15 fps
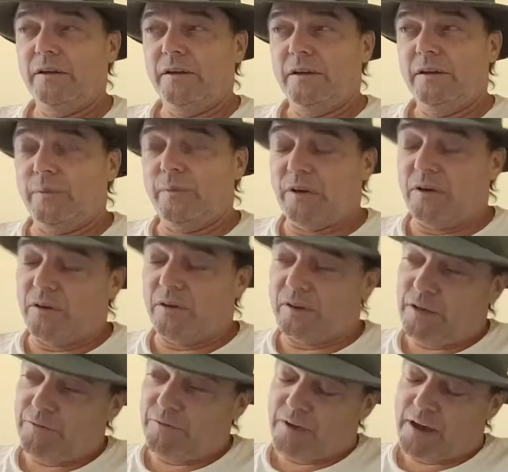I'm like,
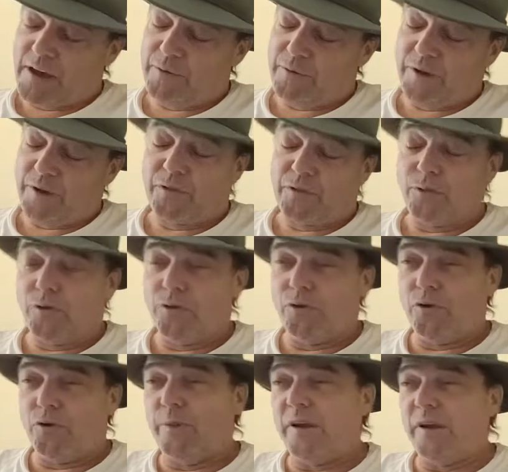okay, fine, we get through it,
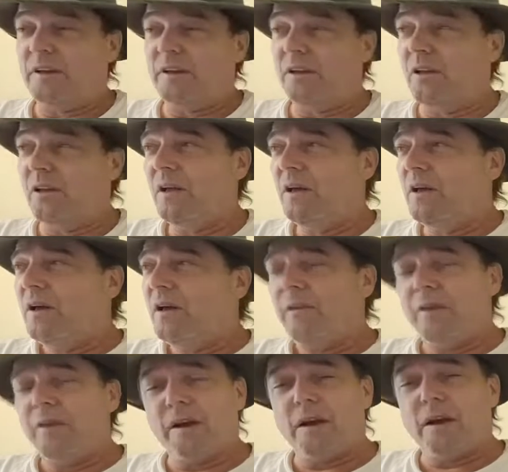no big deal.
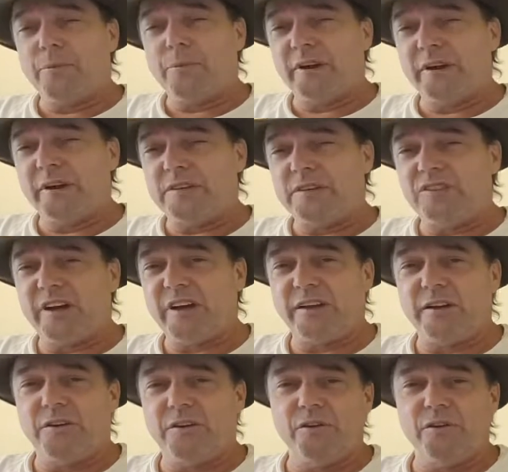And then coming into
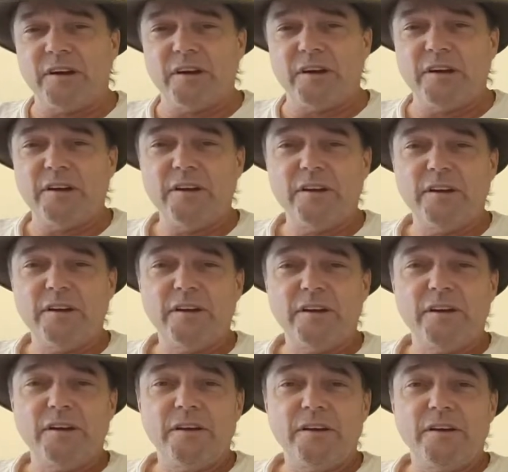Chattanooga,
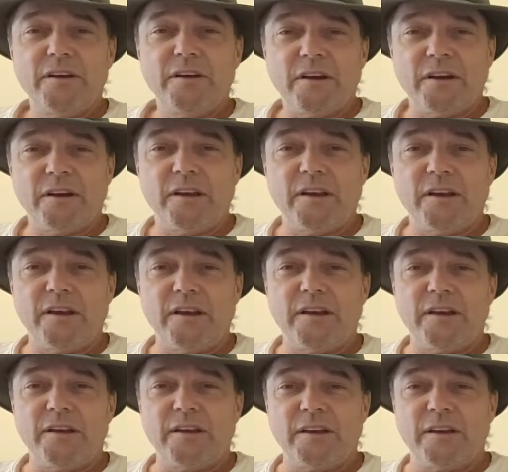
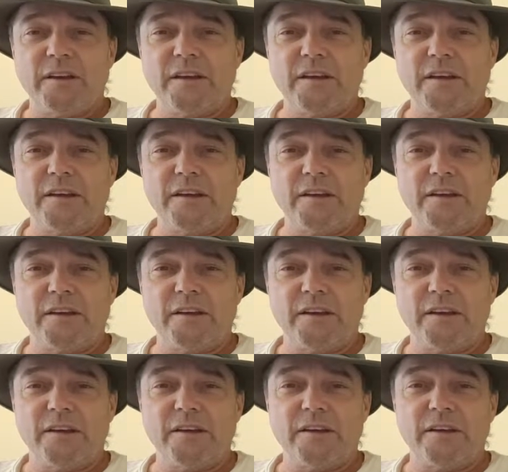
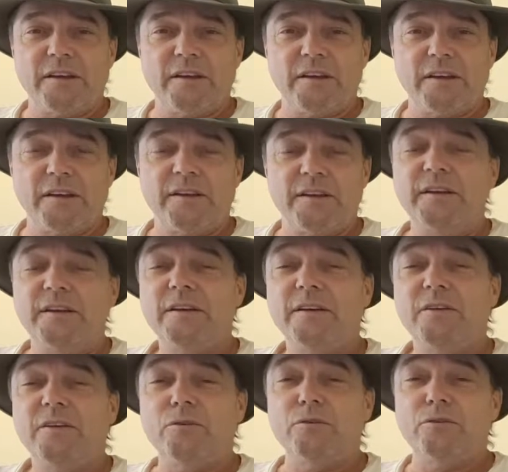again.
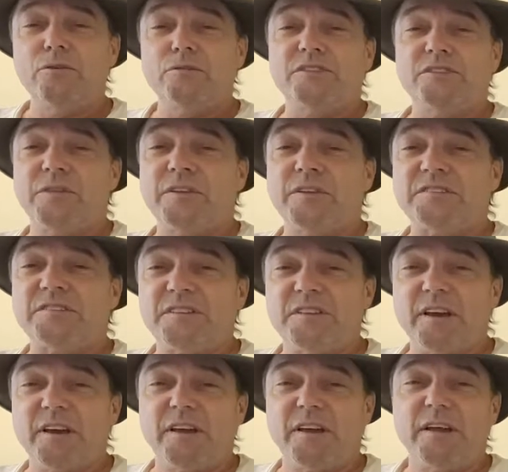Ooh, Southeast
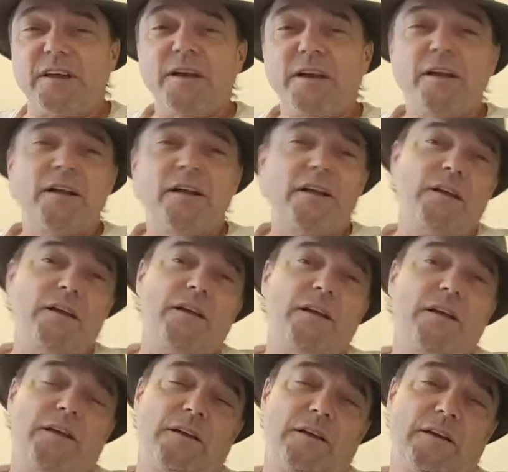Kentucky.
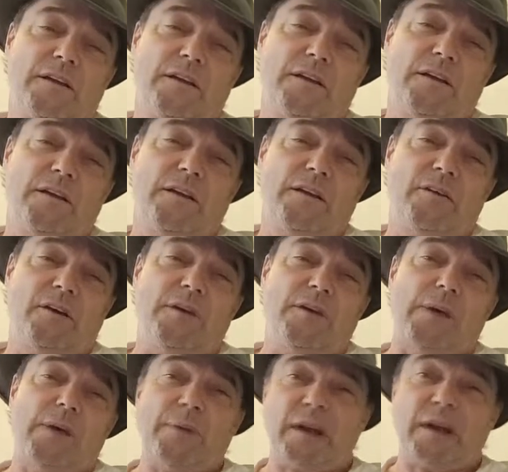Well, hey,
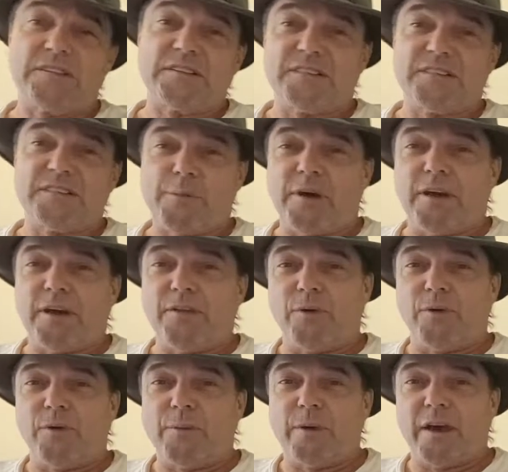maybe I could stop by on the
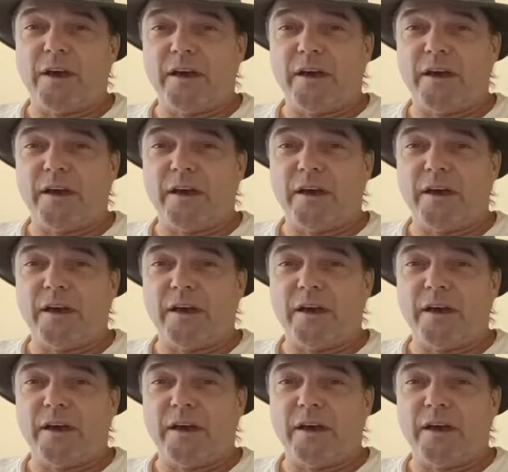way back,